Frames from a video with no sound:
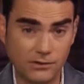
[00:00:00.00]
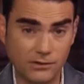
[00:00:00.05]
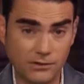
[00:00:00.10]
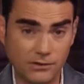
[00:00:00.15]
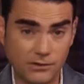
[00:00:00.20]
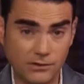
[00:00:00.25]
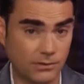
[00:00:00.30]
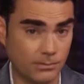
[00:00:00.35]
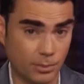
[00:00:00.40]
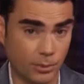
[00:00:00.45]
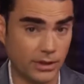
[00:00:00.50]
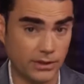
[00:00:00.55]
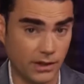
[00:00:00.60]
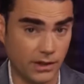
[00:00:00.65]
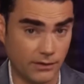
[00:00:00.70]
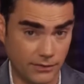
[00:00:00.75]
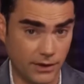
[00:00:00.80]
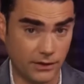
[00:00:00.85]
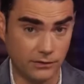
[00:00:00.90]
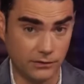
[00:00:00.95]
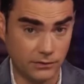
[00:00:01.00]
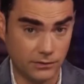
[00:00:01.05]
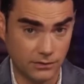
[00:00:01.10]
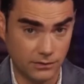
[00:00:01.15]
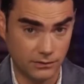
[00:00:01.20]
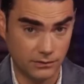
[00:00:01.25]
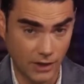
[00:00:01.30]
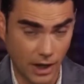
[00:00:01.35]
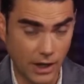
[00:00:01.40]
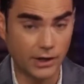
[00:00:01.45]
Case in point of this
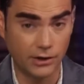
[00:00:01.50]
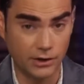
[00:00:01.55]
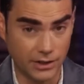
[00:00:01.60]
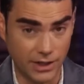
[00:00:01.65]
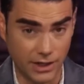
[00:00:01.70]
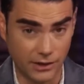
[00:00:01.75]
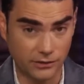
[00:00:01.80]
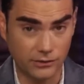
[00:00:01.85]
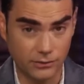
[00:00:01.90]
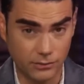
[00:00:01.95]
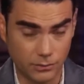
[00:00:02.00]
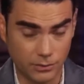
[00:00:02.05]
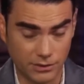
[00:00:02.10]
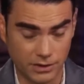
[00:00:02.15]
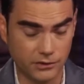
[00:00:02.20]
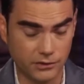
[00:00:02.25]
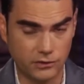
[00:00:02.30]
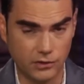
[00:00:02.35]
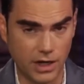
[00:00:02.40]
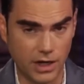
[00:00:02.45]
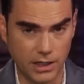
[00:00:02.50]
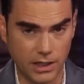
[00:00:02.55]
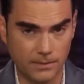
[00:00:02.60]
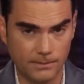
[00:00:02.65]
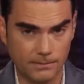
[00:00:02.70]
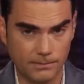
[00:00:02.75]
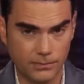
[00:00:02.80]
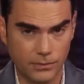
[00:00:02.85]
tiredness with Liz Cheney.